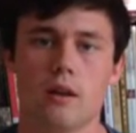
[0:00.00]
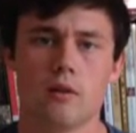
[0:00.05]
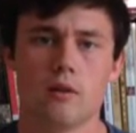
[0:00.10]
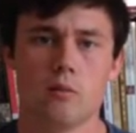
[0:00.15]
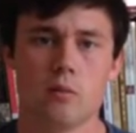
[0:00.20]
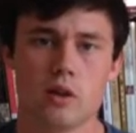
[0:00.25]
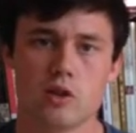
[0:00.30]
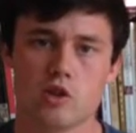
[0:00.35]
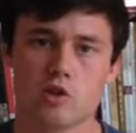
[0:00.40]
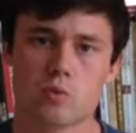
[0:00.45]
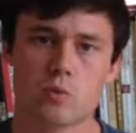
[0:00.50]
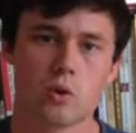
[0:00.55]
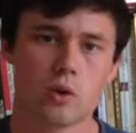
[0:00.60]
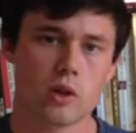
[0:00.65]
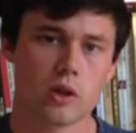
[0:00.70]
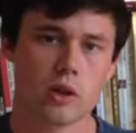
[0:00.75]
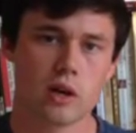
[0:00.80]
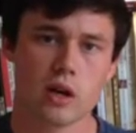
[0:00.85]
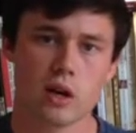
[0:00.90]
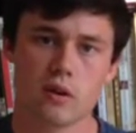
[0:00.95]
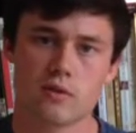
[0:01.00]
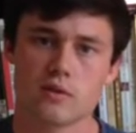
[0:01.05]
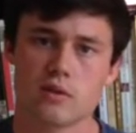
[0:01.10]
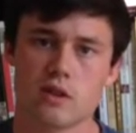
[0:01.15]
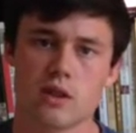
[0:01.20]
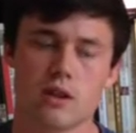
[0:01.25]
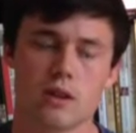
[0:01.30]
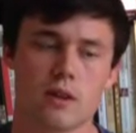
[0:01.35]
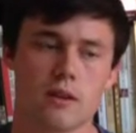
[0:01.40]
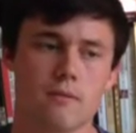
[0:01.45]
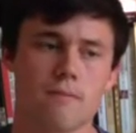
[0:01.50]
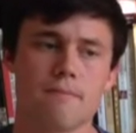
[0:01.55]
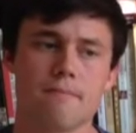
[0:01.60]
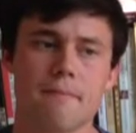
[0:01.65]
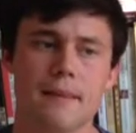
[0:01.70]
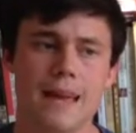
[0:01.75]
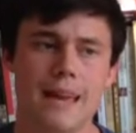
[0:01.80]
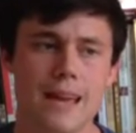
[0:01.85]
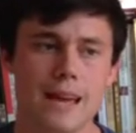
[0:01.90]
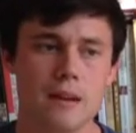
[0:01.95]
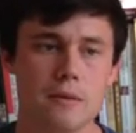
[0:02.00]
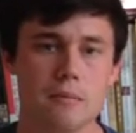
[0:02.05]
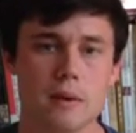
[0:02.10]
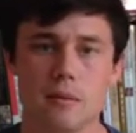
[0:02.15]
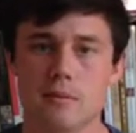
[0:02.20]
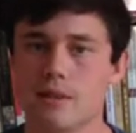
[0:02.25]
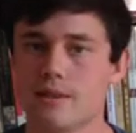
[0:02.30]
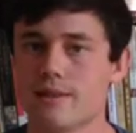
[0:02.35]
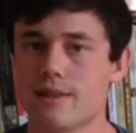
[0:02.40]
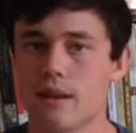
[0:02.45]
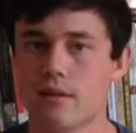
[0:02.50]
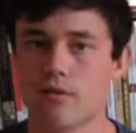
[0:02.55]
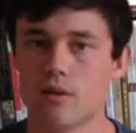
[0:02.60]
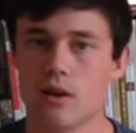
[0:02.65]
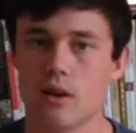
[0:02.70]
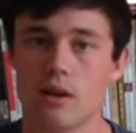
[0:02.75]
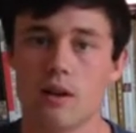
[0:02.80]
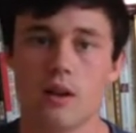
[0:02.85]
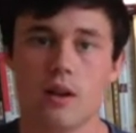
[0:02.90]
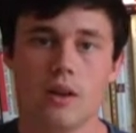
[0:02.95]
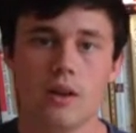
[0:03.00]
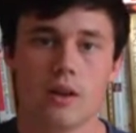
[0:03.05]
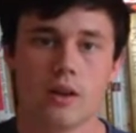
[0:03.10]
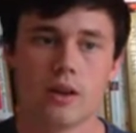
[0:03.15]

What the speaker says: You might just roll it off to 8, maybe 7,